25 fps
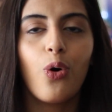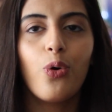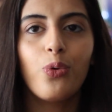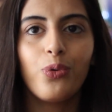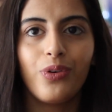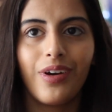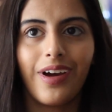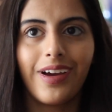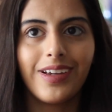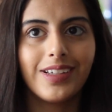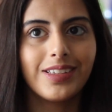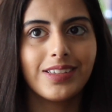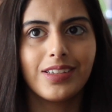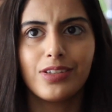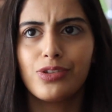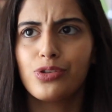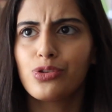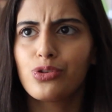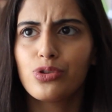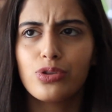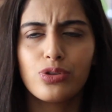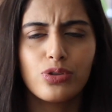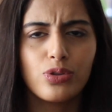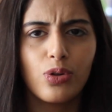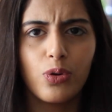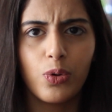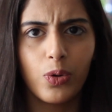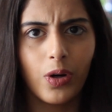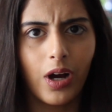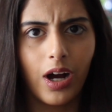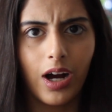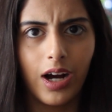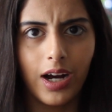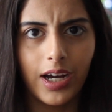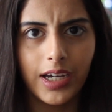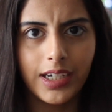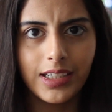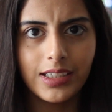nice and so
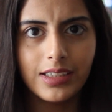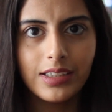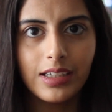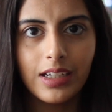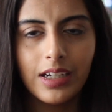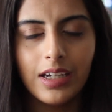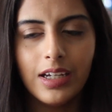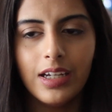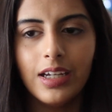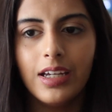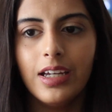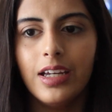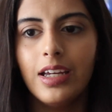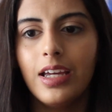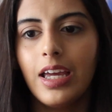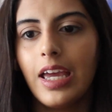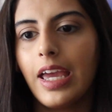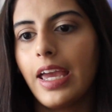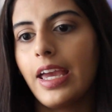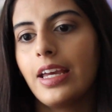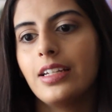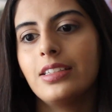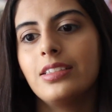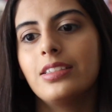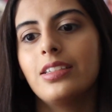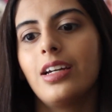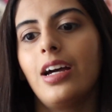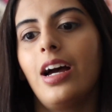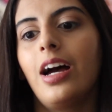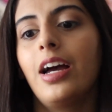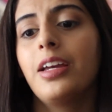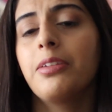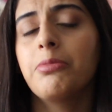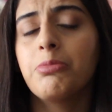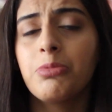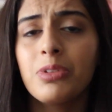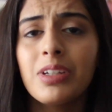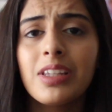kind, and
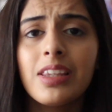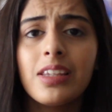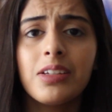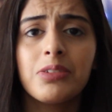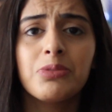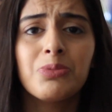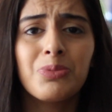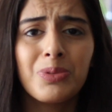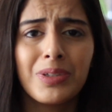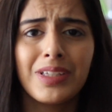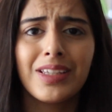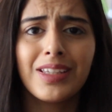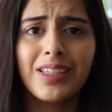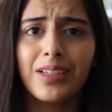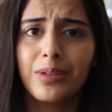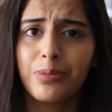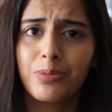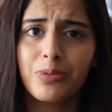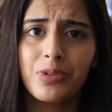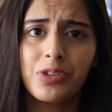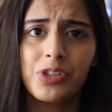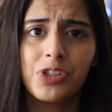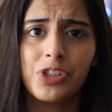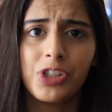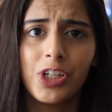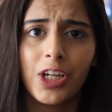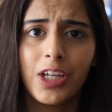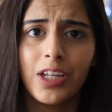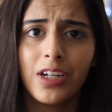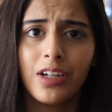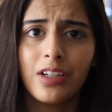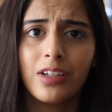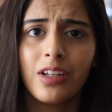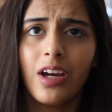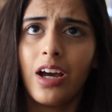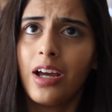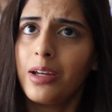I really appreciate it.